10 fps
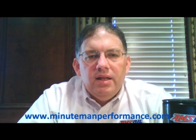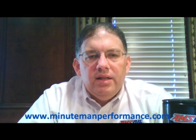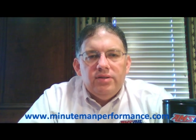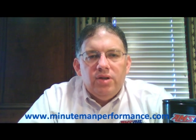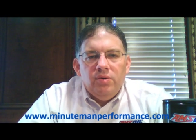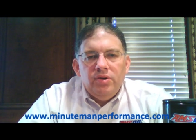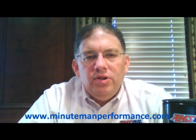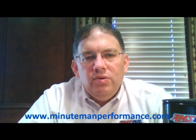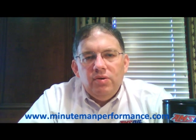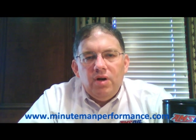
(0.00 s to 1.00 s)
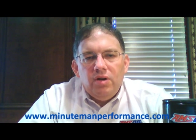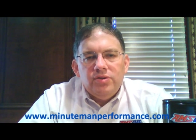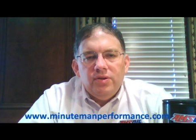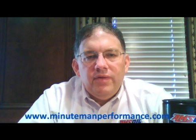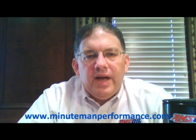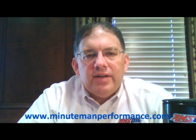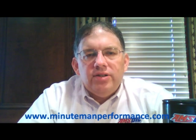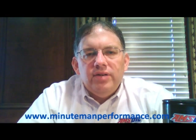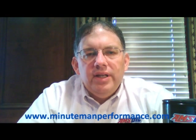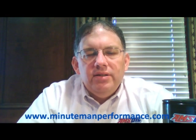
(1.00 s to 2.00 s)
And so when you also
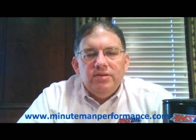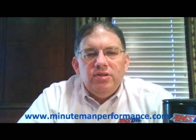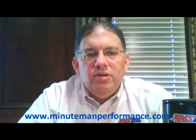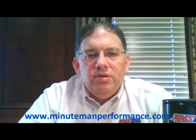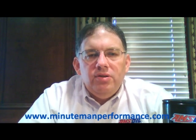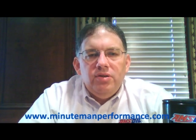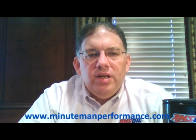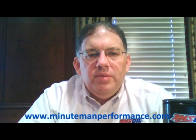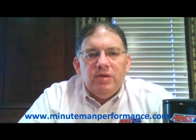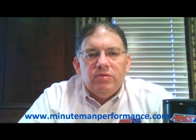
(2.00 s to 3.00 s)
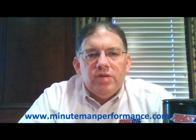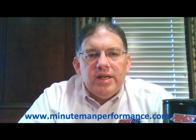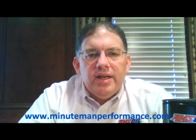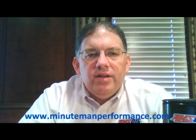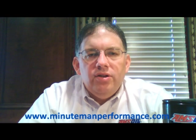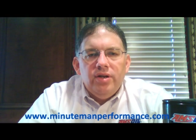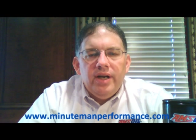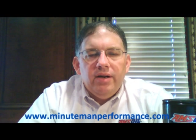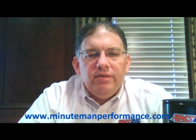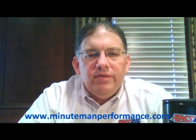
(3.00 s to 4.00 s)
factor in, you, need to be running a good
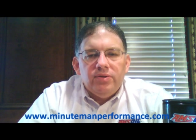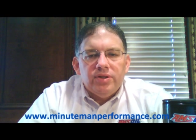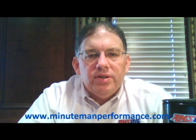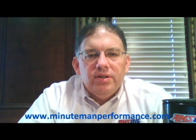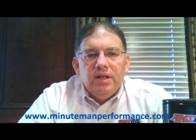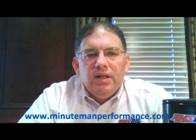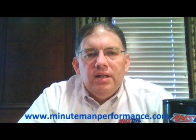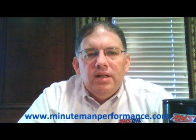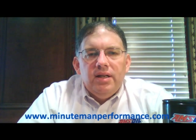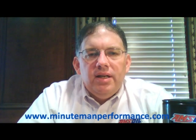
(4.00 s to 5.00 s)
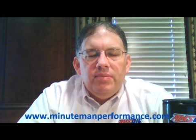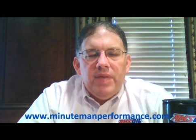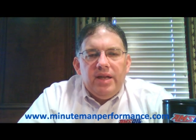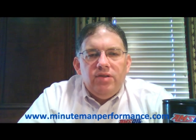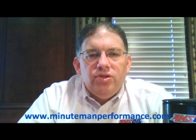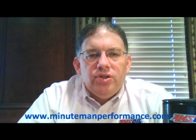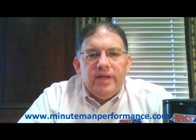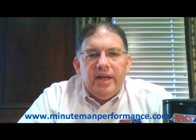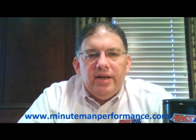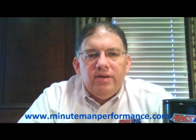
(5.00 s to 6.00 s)
air filter uh, and making sure
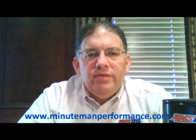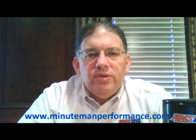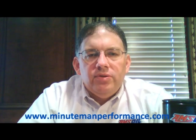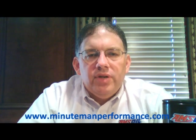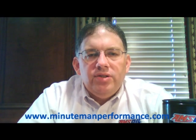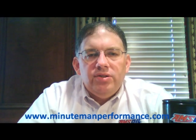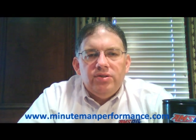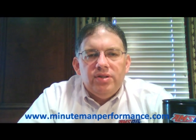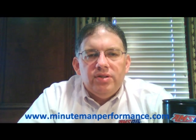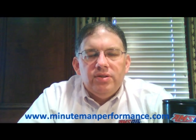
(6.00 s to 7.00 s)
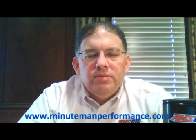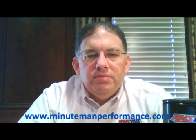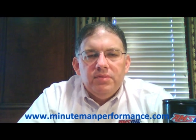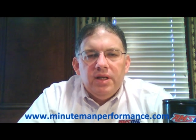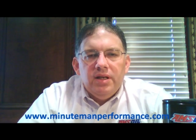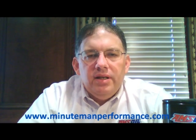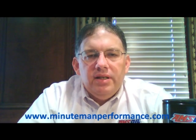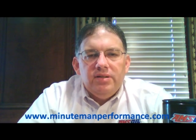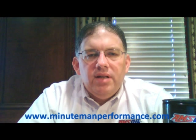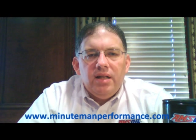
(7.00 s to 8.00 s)
that air filtration system uh,
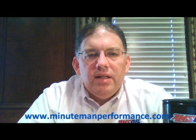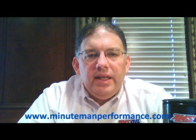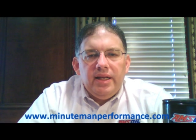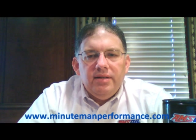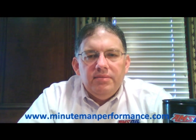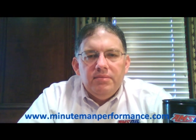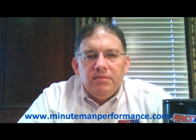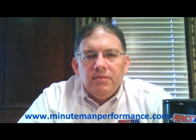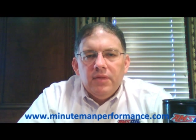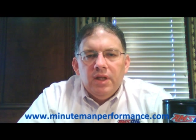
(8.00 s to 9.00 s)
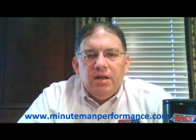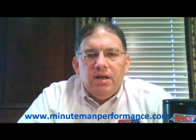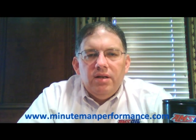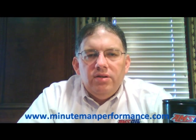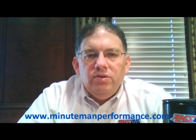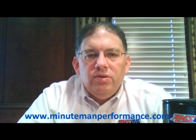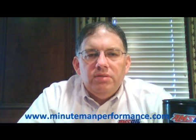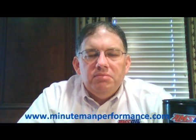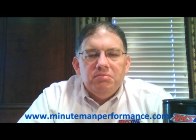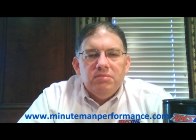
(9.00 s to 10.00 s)
is not leaking, uh, you
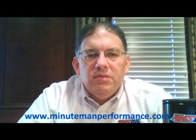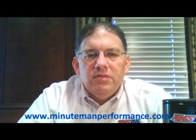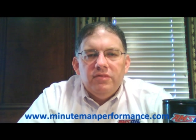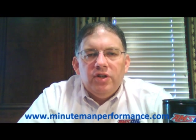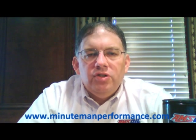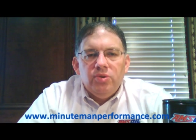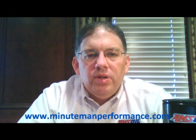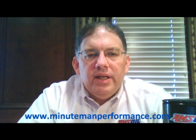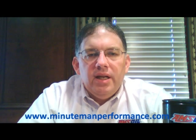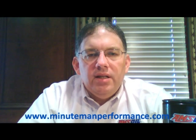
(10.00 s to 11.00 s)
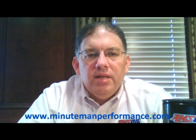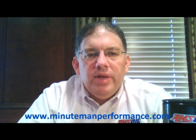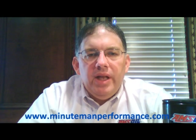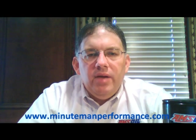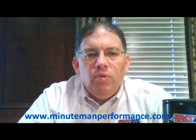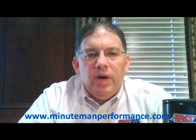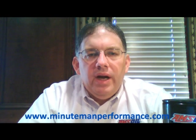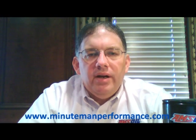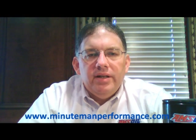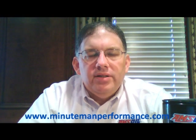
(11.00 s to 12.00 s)
can virtually eliminate
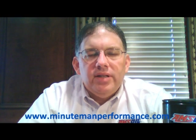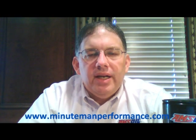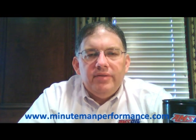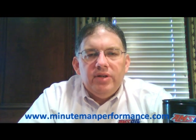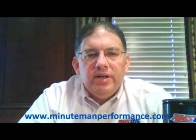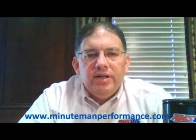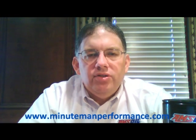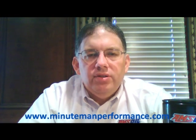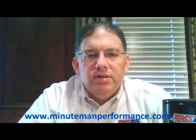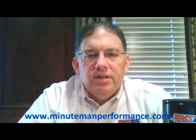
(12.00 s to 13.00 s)
wear inside of your engine.